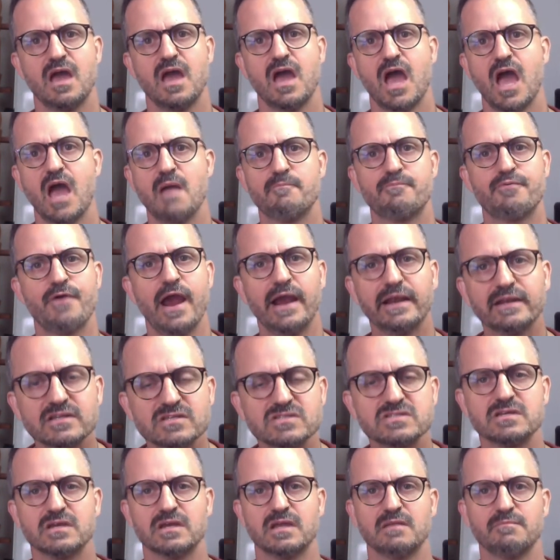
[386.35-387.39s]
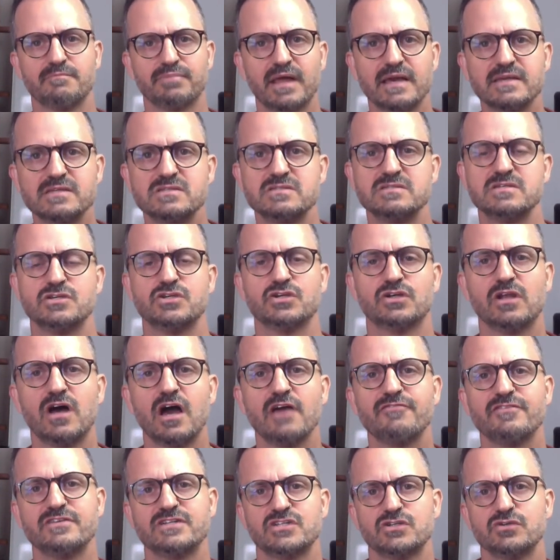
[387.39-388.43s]
and practice it in places in your
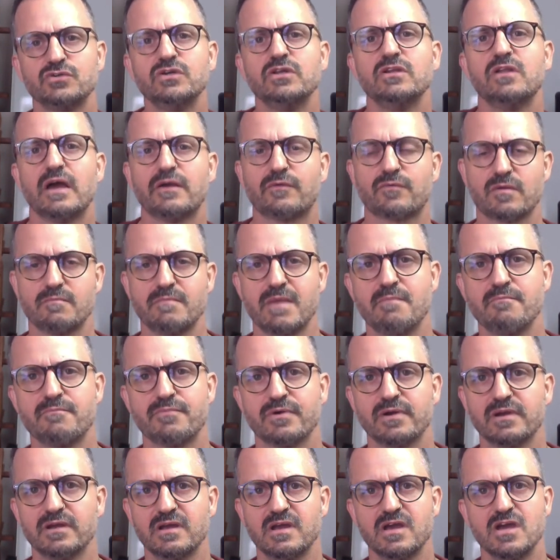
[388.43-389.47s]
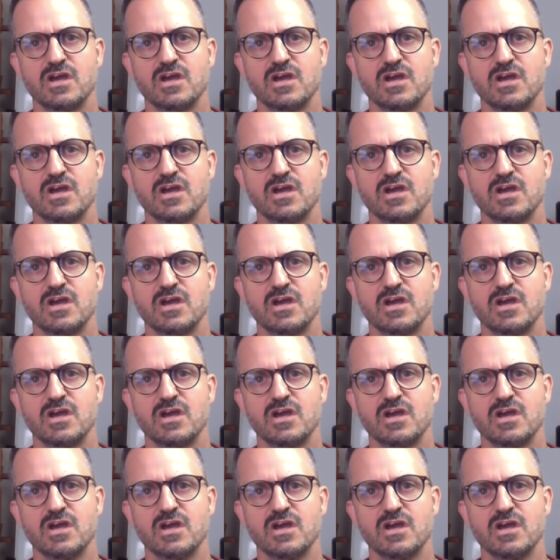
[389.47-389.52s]
life until you like remember it.